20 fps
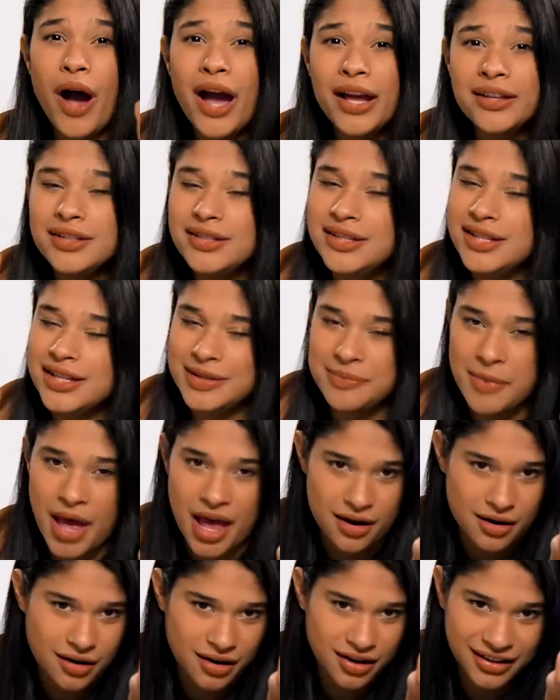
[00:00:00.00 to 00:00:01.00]
Why does this
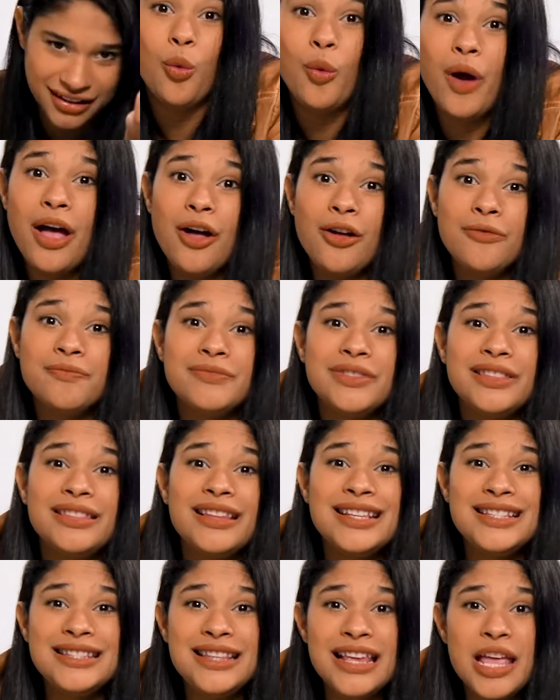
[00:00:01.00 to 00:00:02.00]
matter? Well,
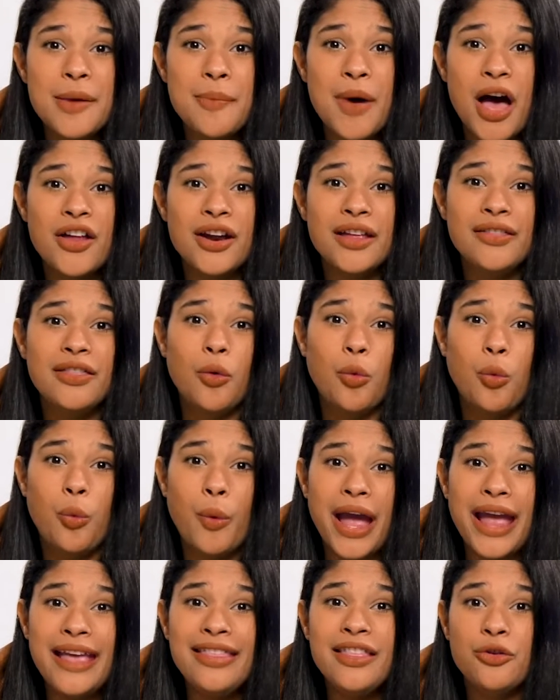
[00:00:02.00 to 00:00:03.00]
let's think about it the
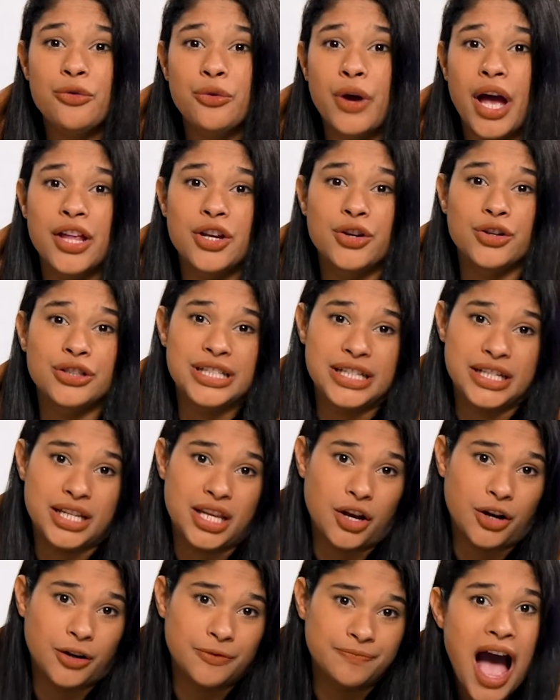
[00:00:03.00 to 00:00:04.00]
way the writer did
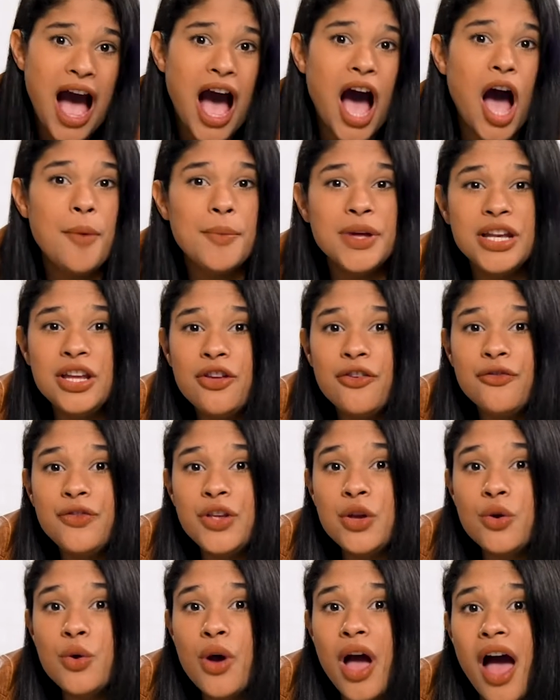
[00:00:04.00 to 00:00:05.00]
here. How many of
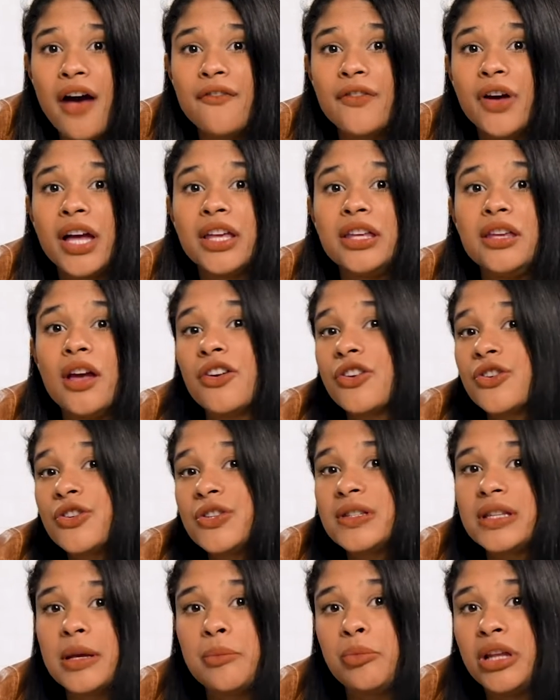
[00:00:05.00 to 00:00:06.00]
you have a younger
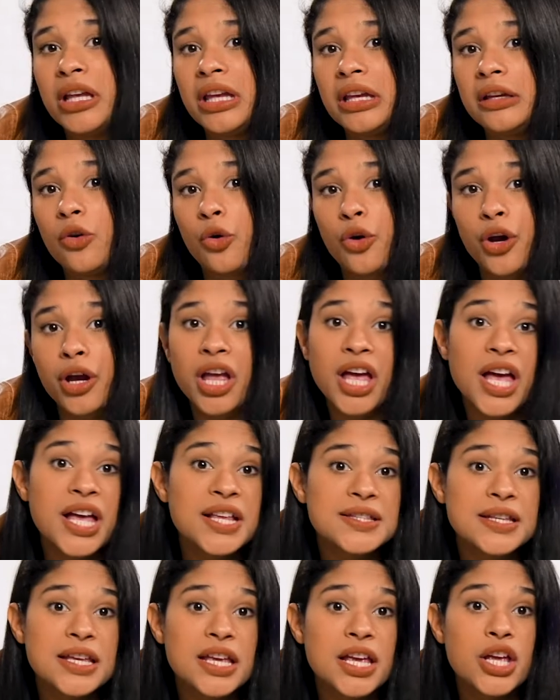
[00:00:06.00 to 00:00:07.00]
sibling or a
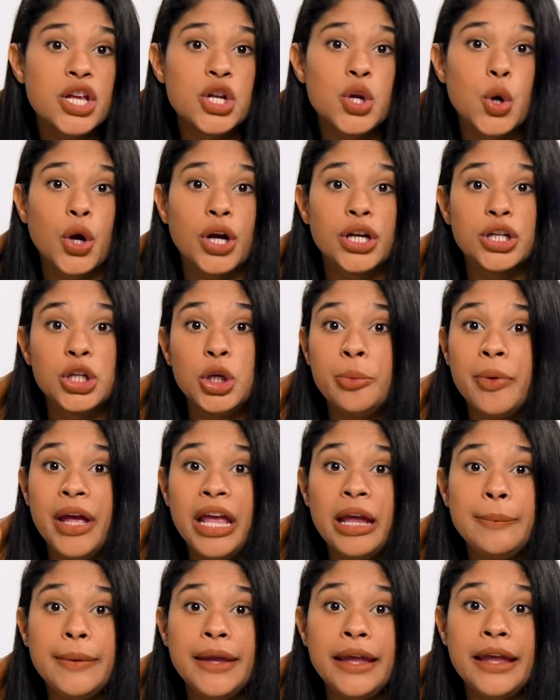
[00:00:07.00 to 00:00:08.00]
cousin or a new
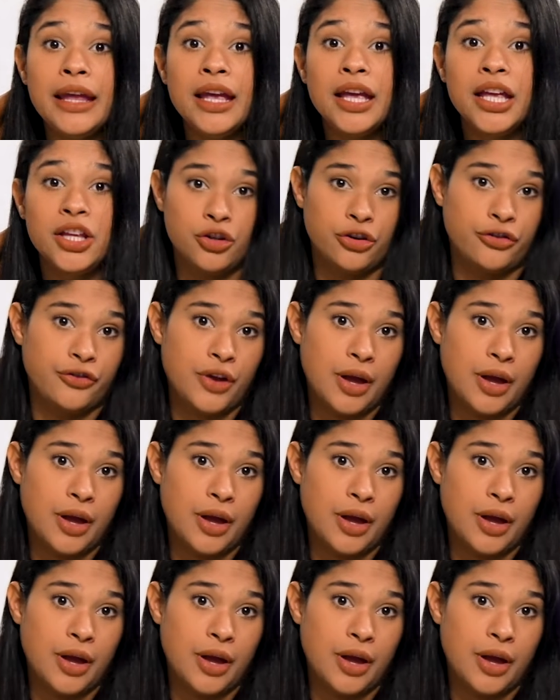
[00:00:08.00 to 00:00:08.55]
baby in your